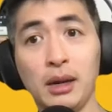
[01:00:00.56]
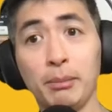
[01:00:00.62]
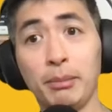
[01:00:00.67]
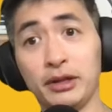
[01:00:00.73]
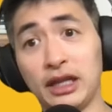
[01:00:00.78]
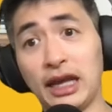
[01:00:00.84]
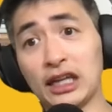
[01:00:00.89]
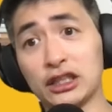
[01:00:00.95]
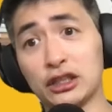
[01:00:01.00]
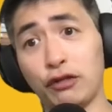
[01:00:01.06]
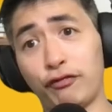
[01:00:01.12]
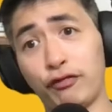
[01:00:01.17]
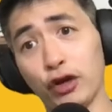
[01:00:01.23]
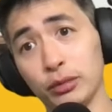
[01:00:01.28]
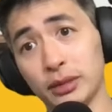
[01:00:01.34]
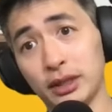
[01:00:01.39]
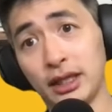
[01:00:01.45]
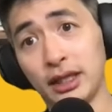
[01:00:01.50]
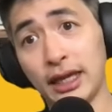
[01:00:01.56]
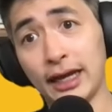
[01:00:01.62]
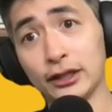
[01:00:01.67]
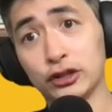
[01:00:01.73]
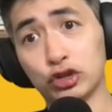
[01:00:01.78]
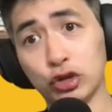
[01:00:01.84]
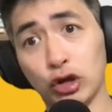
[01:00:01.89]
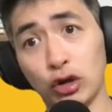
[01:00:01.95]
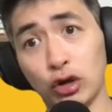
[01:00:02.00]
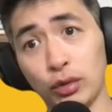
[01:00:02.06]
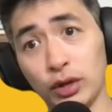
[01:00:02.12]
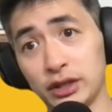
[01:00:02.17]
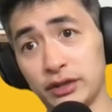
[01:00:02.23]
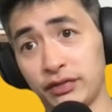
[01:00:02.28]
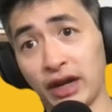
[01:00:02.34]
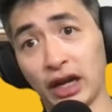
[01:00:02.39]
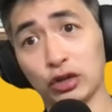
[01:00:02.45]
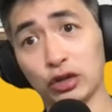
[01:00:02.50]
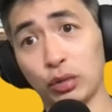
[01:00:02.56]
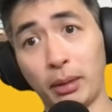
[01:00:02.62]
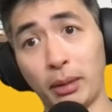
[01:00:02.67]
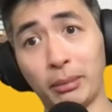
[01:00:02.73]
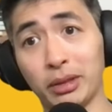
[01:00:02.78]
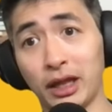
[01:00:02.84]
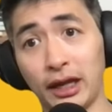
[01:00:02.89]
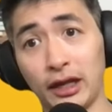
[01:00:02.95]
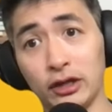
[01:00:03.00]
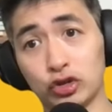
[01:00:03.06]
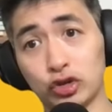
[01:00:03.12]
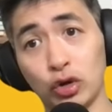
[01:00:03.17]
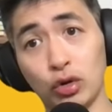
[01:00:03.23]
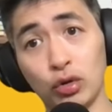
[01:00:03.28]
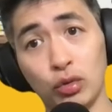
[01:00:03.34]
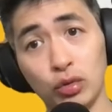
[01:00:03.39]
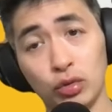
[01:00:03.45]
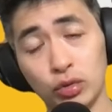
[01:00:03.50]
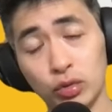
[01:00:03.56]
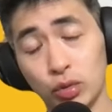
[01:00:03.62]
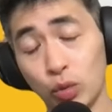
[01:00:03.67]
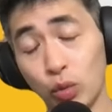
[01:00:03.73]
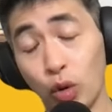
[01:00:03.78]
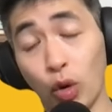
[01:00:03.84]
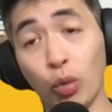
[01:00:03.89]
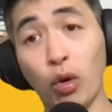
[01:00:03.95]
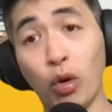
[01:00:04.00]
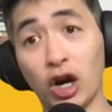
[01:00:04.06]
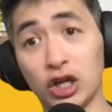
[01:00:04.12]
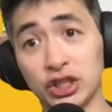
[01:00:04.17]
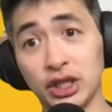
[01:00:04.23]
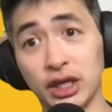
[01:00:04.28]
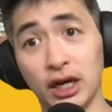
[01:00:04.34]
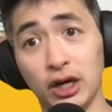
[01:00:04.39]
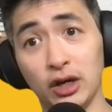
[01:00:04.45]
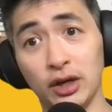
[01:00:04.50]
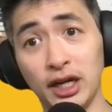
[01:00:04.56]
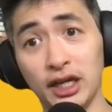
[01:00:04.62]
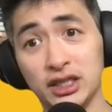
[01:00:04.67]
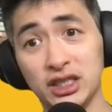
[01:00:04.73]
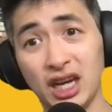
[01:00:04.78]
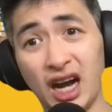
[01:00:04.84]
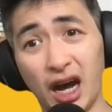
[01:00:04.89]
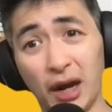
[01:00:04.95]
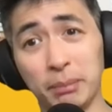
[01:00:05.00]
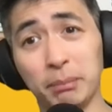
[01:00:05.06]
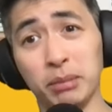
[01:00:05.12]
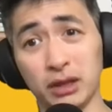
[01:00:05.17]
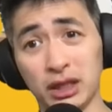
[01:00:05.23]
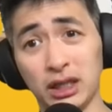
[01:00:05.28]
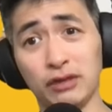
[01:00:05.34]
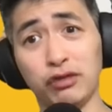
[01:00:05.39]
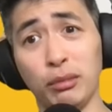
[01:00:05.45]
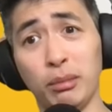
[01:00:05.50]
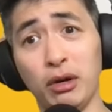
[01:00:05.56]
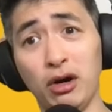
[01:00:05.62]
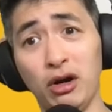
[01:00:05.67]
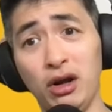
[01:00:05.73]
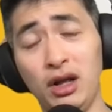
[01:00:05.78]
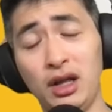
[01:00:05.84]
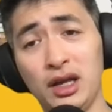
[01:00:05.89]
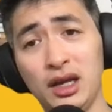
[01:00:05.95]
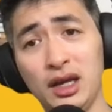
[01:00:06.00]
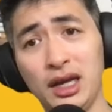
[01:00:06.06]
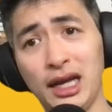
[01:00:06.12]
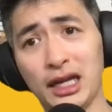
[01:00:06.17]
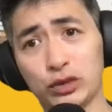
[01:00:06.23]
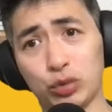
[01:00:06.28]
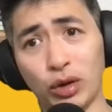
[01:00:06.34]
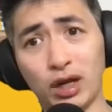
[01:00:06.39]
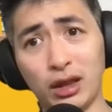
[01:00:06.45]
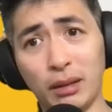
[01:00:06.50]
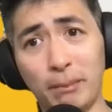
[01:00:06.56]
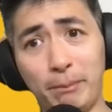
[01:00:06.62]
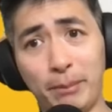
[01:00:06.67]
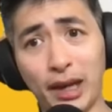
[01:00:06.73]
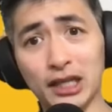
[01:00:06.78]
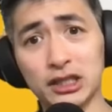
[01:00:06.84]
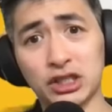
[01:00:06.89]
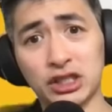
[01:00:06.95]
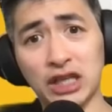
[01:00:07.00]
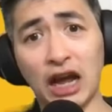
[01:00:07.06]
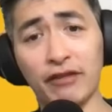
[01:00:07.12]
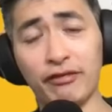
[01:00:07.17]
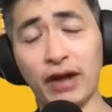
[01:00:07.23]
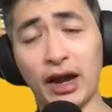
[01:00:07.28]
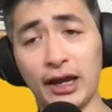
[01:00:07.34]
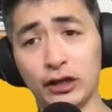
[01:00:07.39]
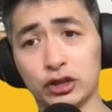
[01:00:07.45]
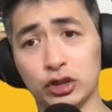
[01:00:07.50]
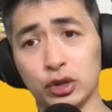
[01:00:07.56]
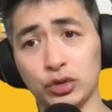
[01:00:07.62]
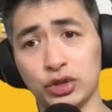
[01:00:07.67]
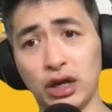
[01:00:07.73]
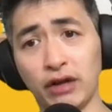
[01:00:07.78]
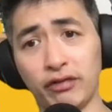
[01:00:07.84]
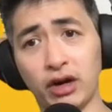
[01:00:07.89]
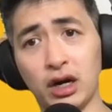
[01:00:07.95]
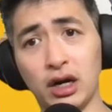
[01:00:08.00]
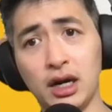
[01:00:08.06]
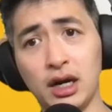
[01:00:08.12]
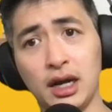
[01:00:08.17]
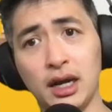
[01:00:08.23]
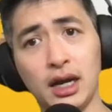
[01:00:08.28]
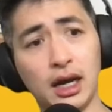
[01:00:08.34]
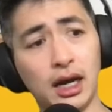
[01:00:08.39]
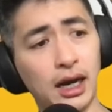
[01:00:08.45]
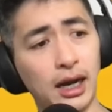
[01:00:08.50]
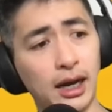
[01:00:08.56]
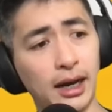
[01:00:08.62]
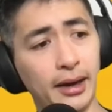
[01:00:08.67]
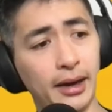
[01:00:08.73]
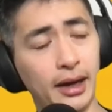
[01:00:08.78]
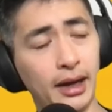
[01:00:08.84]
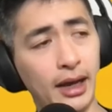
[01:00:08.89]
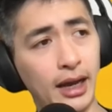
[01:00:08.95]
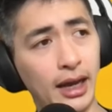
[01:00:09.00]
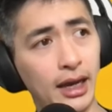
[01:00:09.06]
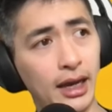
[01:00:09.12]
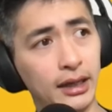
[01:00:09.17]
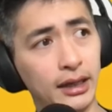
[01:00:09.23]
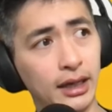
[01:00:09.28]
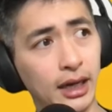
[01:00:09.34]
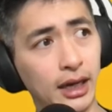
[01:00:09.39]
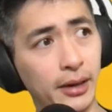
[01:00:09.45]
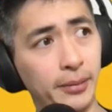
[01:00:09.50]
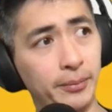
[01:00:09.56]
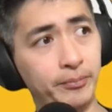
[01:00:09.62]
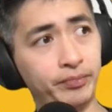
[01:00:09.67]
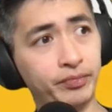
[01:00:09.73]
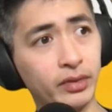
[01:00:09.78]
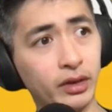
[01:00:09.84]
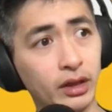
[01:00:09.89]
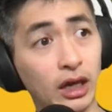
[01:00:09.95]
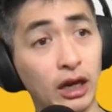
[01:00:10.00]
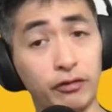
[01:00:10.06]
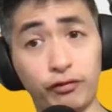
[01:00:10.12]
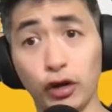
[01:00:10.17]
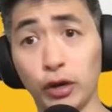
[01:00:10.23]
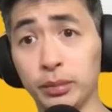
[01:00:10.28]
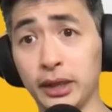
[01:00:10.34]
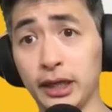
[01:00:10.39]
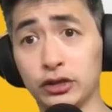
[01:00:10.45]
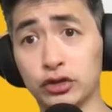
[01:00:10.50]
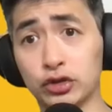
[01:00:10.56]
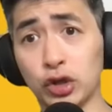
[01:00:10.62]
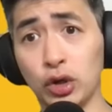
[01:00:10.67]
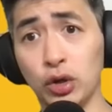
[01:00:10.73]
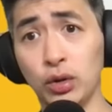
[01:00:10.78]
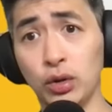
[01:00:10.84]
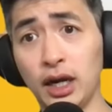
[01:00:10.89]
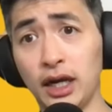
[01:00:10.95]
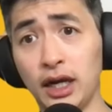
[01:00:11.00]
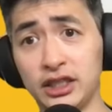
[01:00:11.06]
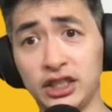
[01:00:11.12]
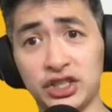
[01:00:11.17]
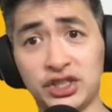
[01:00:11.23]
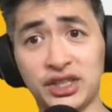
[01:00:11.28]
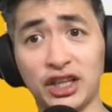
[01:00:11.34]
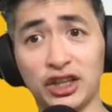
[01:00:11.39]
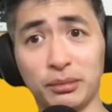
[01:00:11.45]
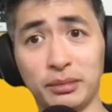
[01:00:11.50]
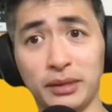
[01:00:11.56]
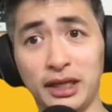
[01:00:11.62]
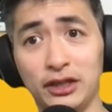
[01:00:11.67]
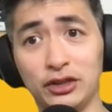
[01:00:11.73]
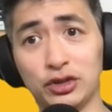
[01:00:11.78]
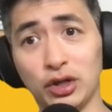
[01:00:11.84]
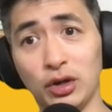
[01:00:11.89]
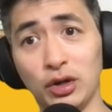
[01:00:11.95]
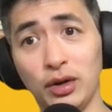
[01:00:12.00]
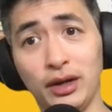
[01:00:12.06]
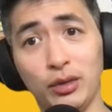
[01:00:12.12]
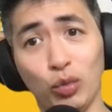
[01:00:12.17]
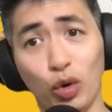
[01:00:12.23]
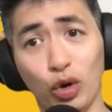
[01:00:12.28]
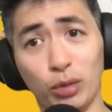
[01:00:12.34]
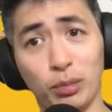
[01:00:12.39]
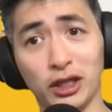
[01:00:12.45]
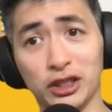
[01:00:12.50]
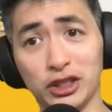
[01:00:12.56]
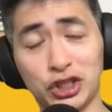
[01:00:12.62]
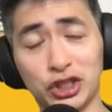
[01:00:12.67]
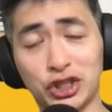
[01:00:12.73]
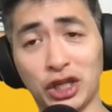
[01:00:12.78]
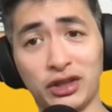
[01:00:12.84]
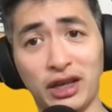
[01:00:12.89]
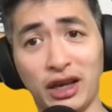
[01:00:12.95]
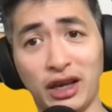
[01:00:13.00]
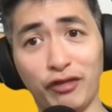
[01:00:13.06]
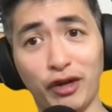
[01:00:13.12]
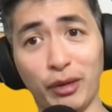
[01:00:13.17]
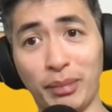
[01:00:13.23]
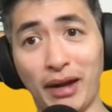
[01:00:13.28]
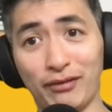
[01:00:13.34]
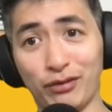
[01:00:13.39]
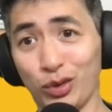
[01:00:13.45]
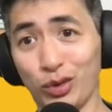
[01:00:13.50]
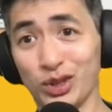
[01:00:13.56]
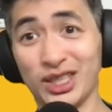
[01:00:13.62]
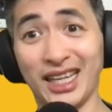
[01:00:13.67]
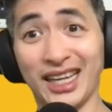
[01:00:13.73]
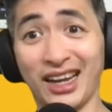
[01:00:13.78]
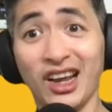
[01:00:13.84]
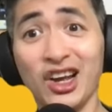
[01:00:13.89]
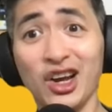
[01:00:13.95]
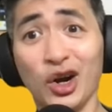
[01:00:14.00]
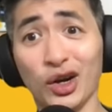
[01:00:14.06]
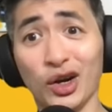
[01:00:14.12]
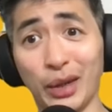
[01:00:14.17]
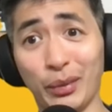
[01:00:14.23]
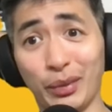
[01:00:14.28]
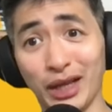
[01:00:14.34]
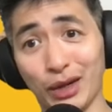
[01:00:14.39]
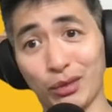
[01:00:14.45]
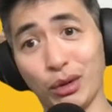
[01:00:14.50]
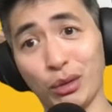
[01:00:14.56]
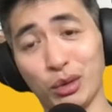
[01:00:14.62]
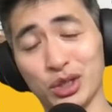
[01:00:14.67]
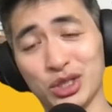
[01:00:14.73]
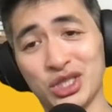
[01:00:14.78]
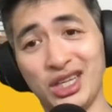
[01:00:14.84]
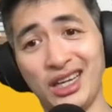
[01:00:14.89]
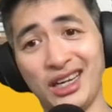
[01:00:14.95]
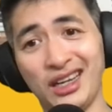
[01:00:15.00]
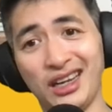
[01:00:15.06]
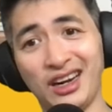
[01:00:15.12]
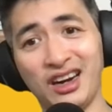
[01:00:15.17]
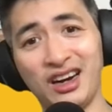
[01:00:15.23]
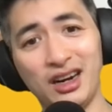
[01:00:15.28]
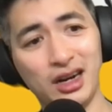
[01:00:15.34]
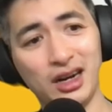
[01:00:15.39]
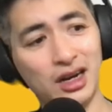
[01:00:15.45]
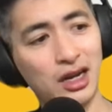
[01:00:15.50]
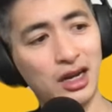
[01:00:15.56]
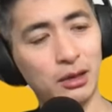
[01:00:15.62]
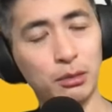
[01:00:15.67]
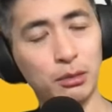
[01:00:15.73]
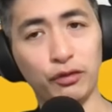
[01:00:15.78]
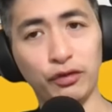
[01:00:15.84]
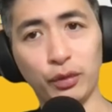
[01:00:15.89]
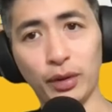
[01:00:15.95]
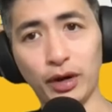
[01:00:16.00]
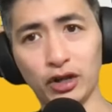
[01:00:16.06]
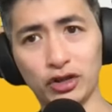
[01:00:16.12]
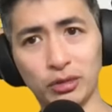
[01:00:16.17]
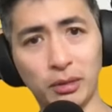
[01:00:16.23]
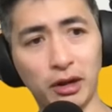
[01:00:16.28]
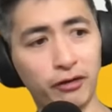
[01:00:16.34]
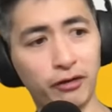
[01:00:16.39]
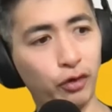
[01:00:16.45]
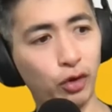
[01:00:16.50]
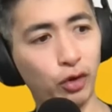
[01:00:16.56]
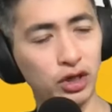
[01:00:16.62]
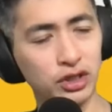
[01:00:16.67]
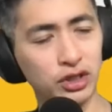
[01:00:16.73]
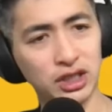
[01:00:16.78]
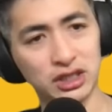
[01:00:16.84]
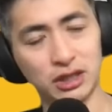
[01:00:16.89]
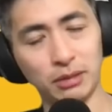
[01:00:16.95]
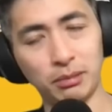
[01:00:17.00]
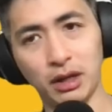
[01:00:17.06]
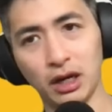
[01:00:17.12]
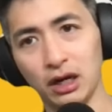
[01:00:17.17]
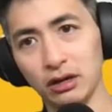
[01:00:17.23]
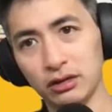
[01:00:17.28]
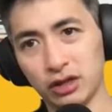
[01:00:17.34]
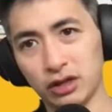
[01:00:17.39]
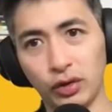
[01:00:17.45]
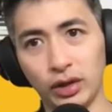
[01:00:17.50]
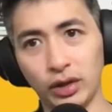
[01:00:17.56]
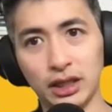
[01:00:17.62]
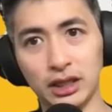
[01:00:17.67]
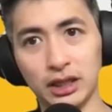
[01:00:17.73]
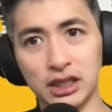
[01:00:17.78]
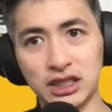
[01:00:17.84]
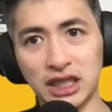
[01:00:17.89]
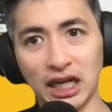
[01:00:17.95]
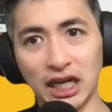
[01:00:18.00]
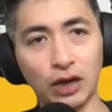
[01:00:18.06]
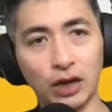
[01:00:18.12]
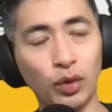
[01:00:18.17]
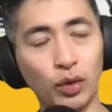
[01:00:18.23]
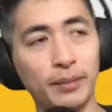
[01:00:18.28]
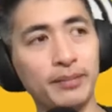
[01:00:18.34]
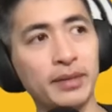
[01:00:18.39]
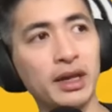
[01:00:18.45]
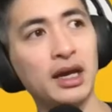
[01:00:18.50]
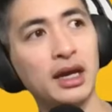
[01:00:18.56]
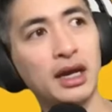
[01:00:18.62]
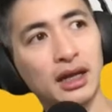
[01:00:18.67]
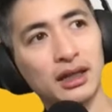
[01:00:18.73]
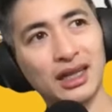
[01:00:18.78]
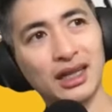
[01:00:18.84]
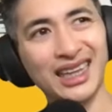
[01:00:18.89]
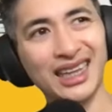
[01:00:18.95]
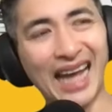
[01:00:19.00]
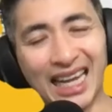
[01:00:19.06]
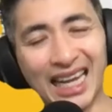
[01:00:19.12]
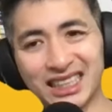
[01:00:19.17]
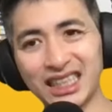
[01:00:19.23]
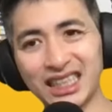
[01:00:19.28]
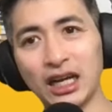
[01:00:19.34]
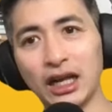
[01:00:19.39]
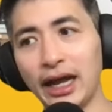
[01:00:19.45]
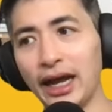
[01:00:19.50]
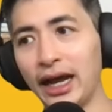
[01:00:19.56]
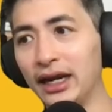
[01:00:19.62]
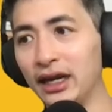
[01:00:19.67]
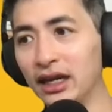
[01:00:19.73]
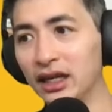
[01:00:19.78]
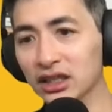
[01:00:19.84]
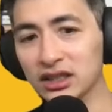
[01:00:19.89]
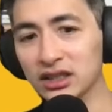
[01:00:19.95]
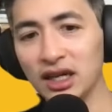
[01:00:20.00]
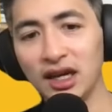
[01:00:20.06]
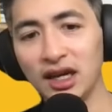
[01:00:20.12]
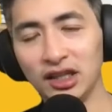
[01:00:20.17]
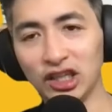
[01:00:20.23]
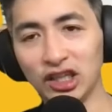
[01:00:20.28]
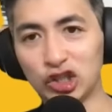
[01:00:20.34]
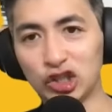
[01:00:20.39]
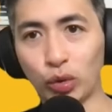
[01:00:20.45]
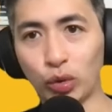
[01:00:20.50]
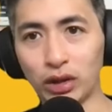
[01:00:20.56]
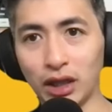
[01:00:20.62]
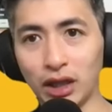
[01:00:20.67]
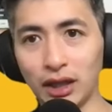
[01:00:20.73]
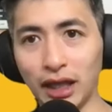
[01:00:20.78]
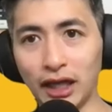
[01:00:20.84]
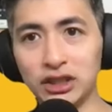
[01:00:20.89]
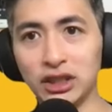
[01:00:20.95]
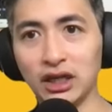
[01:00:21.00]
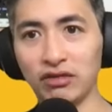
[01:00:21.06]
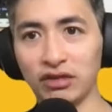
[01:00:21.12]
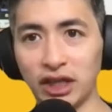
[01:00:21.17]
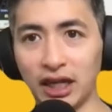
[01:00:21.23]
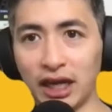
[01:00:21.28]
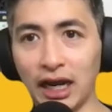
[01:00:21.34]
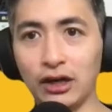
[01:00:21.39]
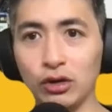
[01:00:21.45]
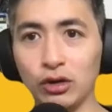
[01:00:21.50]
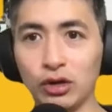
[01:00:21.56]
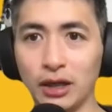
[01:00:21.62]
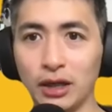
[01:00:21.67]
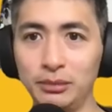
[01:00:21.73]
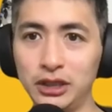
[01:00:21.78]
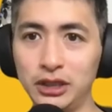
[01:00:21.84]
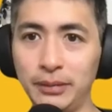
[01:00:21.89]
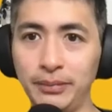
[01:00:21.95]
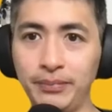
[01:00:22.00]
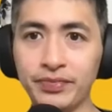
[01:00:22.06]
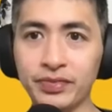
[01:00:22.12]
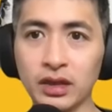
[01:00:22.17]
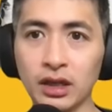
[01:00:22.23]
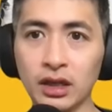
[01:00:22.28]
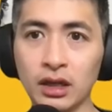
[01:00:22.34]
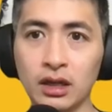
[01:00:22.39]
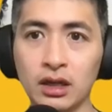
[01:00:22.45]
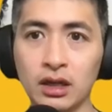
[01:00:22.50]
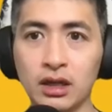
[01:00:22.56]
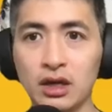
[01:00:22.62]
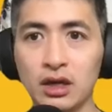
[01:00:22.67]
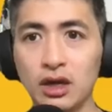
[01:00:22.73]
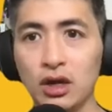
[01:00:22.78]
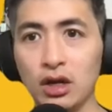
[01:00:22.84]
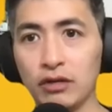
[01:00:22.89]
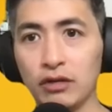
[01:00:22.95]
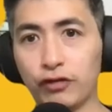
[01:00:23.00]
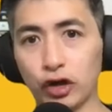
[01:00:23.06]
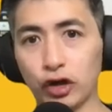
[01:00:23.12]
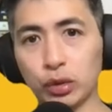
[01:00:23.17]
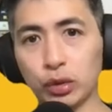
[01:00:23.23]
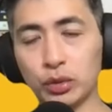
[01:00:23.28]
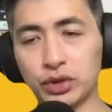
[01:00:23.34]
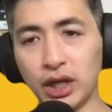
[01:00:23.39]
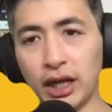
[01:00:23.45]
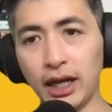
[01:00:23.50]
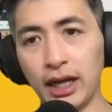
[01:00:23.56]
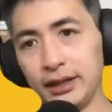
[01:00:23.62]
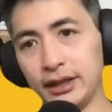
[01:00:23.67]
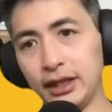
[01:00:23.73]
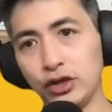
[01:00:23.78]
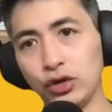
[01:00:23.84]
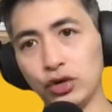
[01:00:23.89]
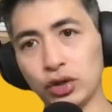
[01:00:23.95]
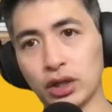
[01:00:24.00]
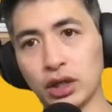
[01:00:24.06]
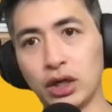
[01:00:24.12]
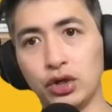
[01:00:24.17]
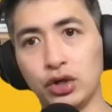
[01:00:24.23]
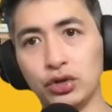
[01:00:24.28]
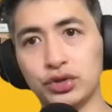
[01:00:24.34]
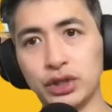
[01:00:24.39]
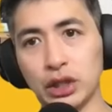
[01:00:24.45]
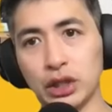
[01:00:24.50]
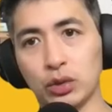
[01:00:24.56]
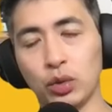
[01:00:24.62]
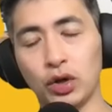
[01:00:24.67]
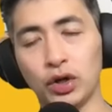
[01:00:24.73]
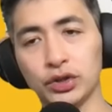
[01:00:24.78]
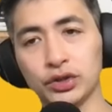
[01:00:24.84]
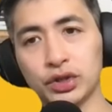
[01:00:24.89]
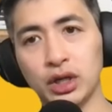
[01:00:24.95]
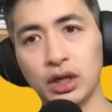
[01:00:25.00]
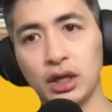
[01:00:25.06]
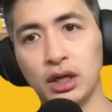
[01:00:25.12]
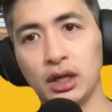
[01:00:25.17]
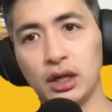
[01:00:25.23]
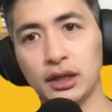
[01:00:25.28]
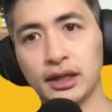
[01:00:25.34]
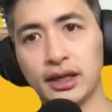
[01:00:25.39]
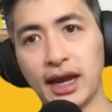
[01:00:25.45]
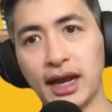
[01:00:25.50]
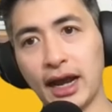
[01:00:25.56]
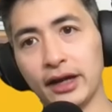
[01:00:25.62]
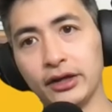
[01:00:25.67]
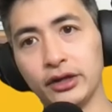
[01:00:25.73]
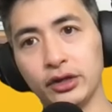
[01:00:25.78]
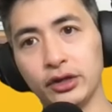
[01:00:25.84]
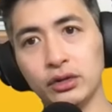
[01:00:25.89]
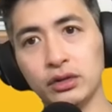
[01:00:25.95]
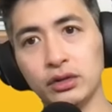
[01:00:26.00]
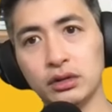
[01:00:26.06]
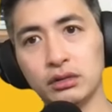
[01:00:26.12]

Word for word: But they actually filmed it, the intro. If you guys don't remember the intro, we'll watch it out. It's unbelievable. It's one of the best sci-fi intros ever. Uh, and um, they had filmed the intro and just sent them the intro, and Warner Brothers shut the f up afterwards. Like, okay, we like what we're seeing here movie went on to make 460 mil to greenlit the second one. The last thing I'll add is this is where the legend of Keanu comes in. First one was a hit. They knew they're going to do sequels. Keanu,